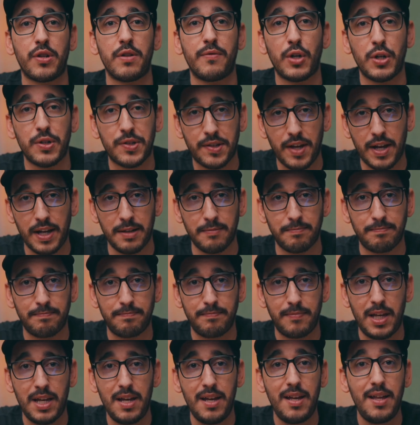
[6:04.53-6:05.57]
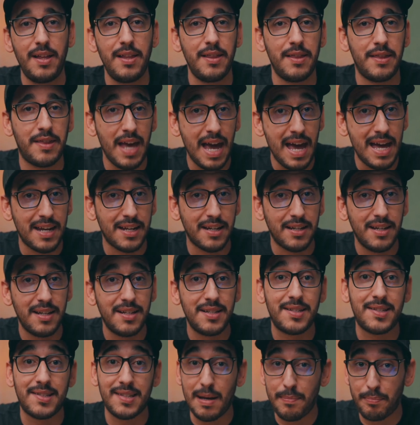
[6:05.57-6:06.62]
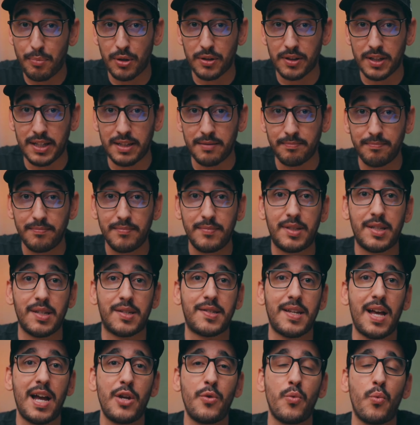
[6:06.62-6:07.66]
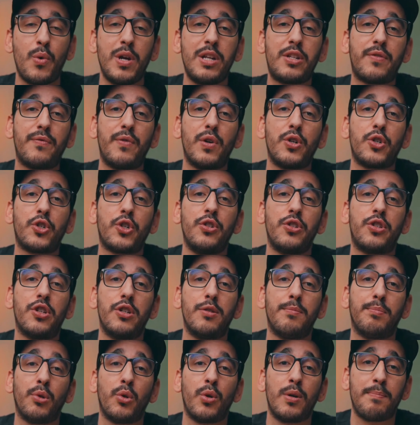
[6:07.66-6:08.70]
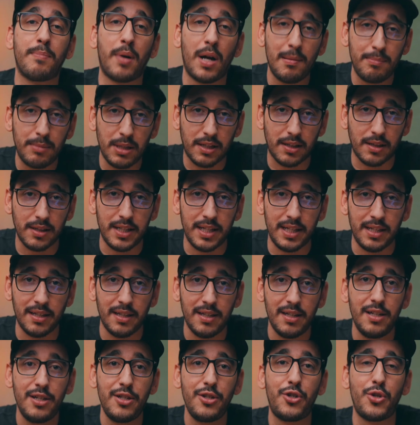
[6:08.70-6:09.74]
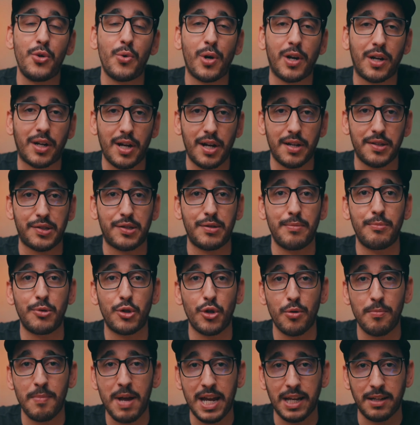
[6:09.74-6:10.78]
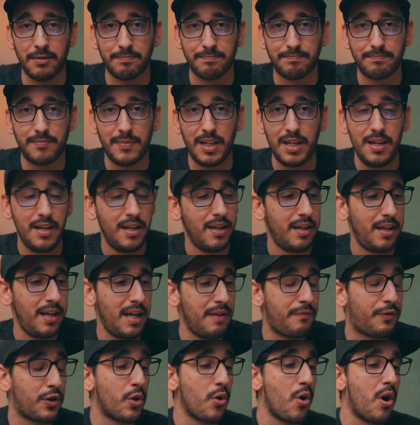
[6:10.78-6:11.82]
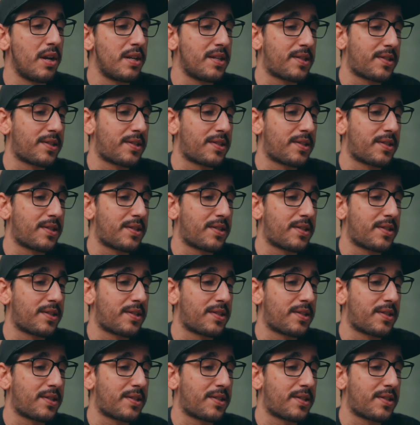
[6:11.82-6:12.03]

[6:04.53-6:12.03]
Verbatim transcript: of our site. Then, separately, decide which version to deploy publicly to our custom domain. If you're on a